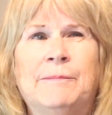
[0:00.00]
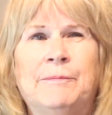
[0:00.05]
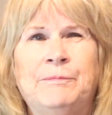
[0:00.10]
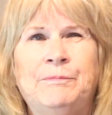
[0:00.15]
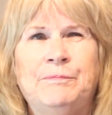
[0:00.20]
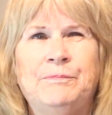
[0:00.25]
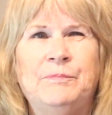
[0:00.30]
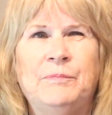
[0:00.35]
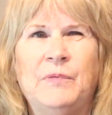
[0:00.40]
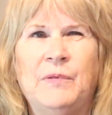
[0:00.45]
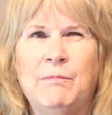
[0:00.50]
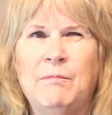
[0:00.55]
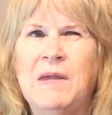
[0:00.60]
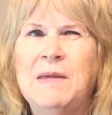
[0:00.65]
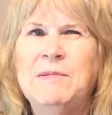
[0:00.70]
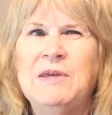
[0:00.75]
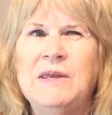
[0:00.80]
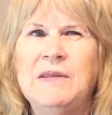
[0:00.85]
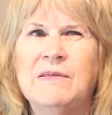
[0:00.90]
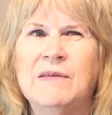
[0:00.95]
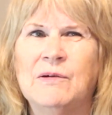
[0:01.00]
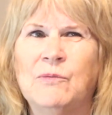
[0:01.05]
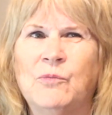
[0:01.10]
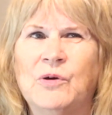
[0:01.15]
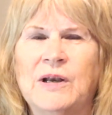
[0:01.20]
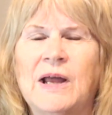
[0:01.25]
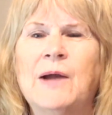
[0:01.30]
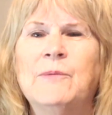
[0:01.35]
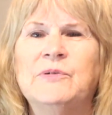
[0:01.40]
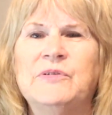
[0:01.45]
maybe
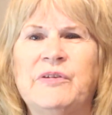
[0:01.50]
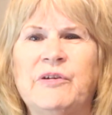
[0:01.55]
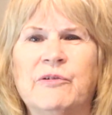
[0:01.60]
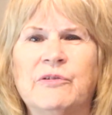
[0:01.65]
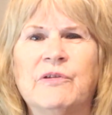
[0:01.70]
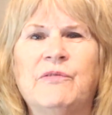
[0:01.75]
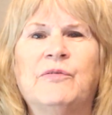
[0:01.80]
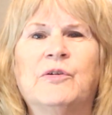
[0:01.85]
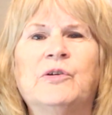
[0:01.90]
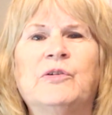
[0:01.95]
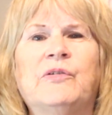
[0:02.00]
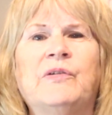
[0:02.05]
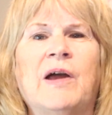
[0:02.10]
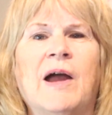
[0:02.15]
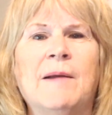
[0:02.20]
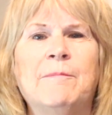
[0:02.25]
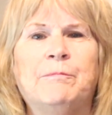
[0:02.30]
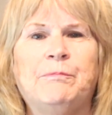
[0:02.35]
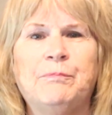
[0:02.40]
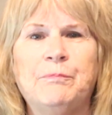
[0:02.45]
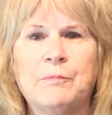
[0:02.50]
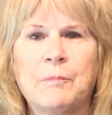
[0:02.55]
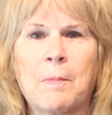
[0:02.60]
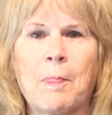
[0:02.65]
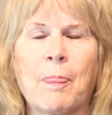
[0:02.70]
when I was here the first time.